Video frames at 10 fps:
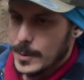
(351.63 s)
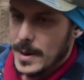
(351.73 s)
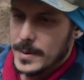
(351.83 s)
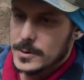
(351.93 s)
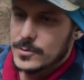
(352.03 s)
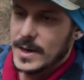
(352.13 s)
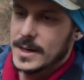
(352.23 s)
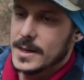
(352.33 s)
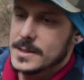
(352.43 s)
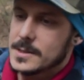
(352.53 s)
may be able to
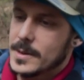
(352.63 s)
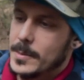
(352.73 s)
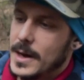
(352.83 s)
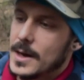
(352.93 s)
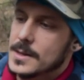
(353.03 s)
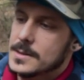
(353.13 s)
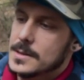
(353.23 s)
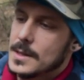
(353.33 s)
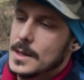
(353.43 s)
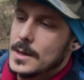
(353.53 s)
recognize some of the parts.
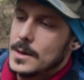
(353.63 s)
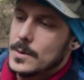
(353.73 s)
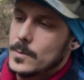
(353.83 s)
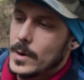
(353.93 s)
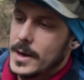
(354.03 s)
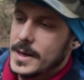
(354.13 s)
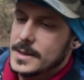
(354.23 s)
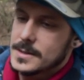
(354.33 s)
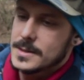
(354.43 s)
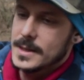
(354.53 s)
What it
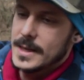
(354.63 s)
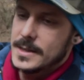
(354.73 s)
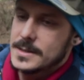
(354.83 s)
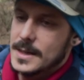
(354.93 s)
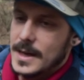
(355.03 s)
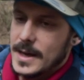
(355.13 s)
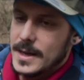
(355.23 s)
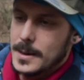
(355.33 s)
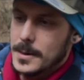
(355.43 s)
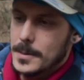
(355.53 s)
is
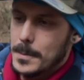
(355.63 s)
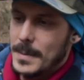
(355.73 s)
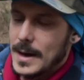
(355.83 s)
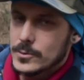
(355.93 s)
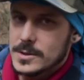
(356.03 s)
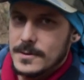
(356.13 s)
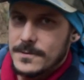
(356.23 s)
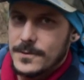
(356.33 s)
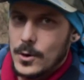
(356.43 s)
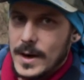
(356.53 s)
a mount
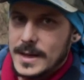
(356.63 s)
for a